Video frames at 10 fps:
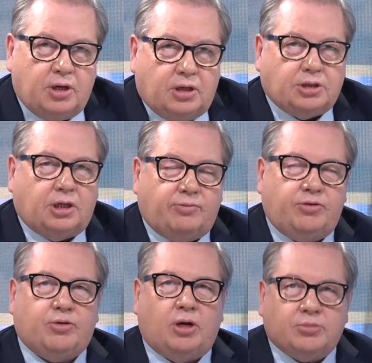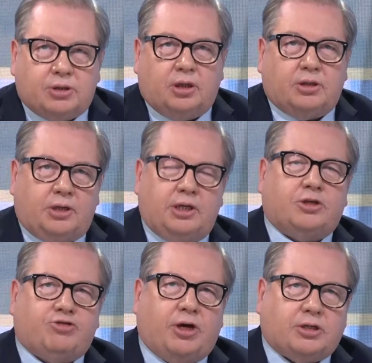saying if you come to London in a
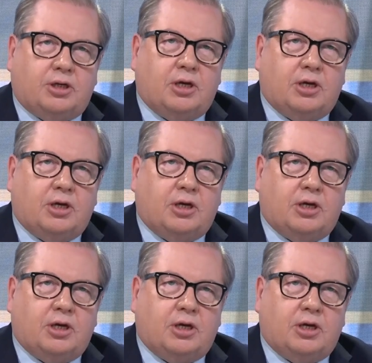tractor